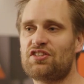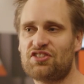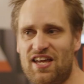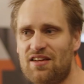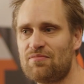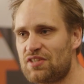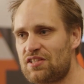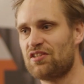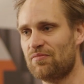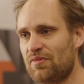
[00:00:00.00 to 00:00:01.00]
same
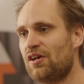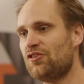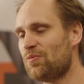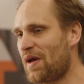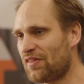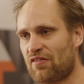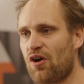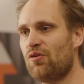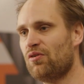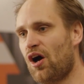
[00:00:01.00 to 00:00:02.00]
system to make their
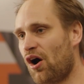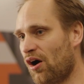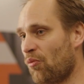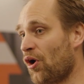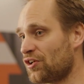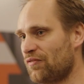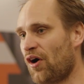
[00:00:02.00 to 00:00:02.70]
own works of